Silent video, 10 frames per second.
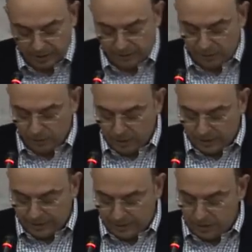If you look
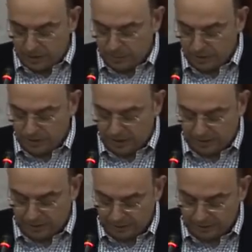at leadership in
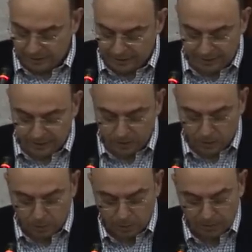general, the leaders
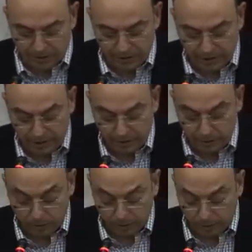cope with three
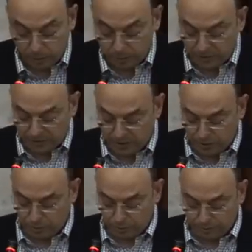groups of
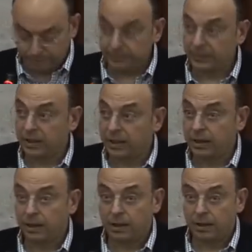issues.
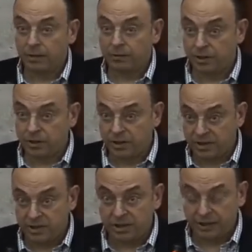First
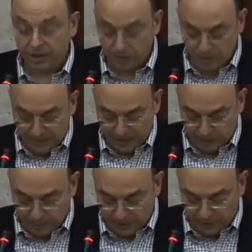is the strategic
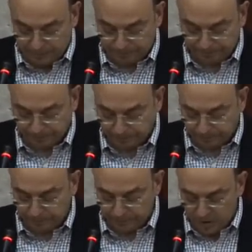management,
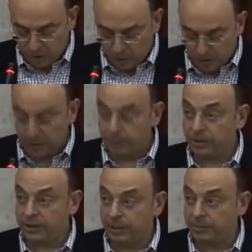working
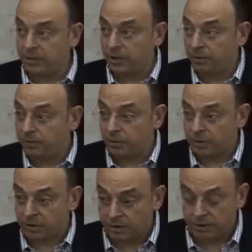with teams and, of
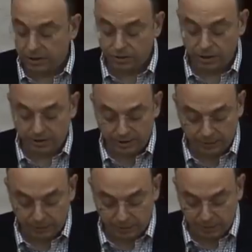course, in
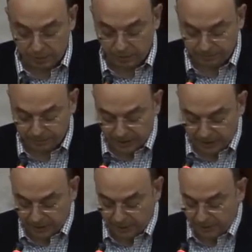generally with people.
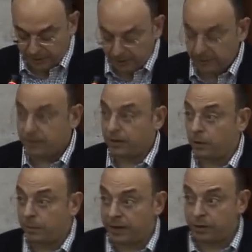And the third is
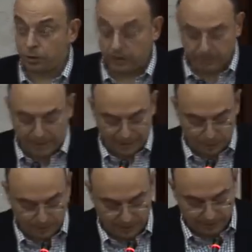the operational
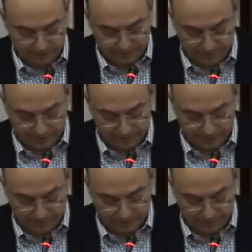management.